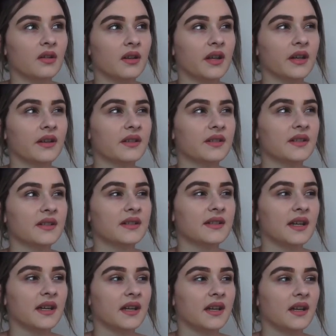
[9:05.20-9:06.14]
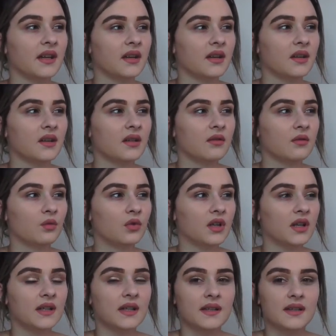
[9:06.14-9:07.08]
like to say what
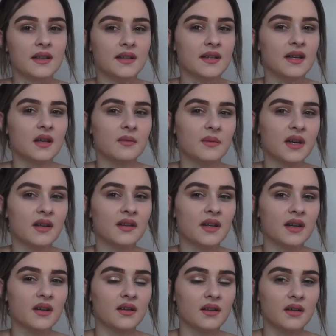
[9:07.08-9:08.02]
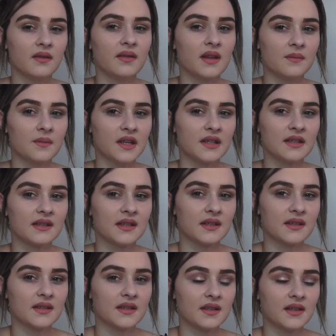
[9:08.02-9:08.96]
I need to say about that, if that makes
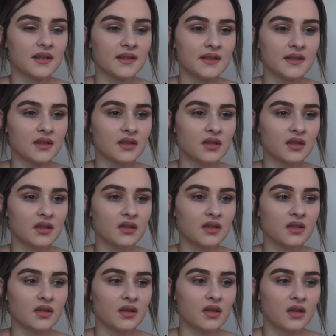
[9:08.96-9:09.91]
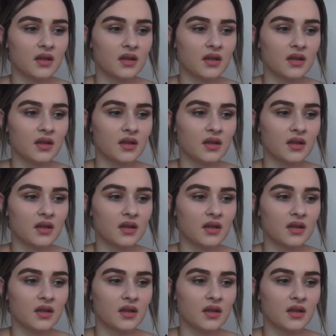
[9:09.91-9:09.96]
sense. Like it's such a